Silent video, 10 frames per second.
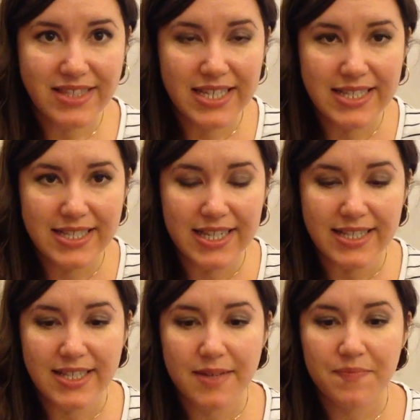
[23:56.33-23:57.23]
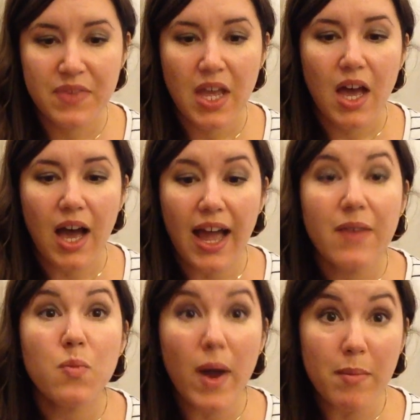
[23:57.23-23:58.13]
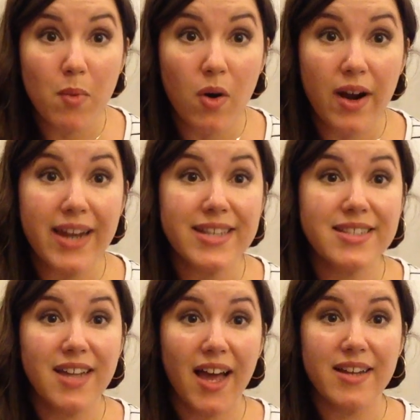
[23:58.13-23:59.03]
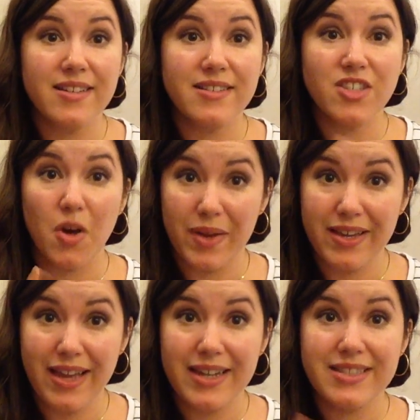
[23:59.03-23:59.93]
Tisk tisk. I had one more, and it's not sewing, and